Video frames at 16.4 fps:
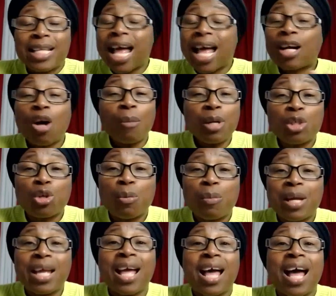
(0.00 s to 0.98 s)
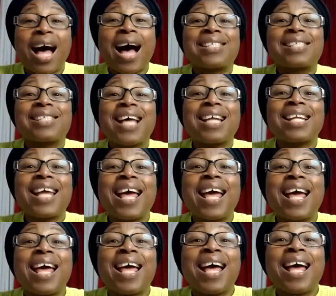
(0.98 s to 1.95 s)
they are coming to me as
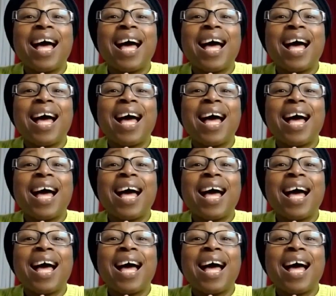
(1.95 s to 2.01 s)
an